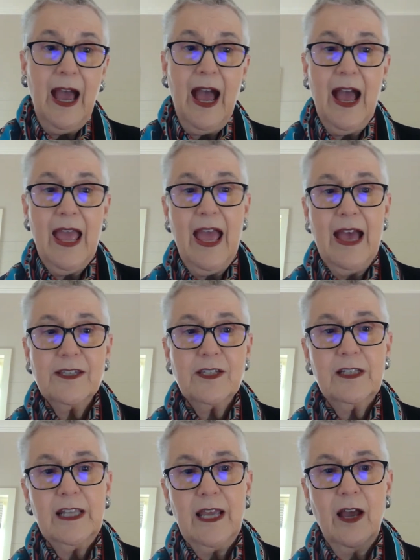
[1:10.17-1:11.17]
I
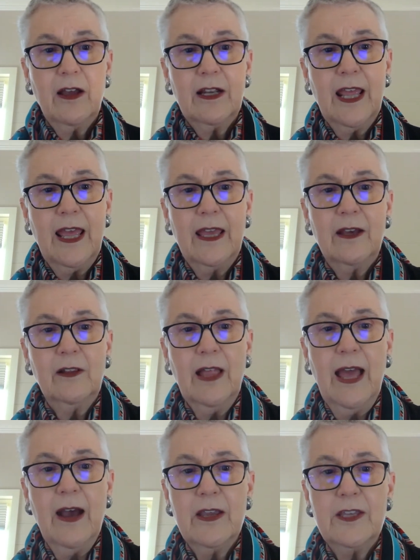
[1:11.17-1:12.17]
asked Leon Hale
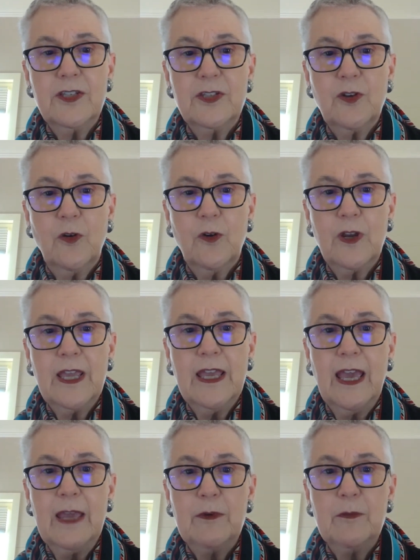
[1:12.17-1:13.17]
how his story
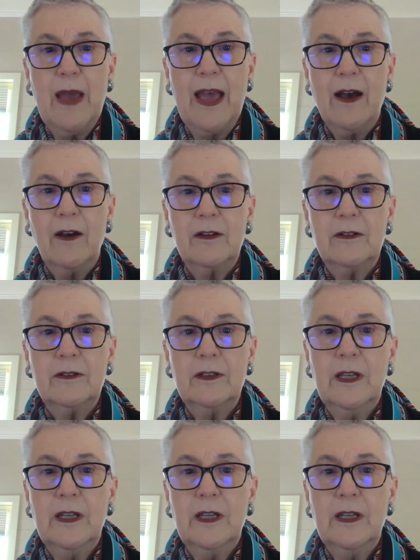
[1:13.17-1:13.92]
came about.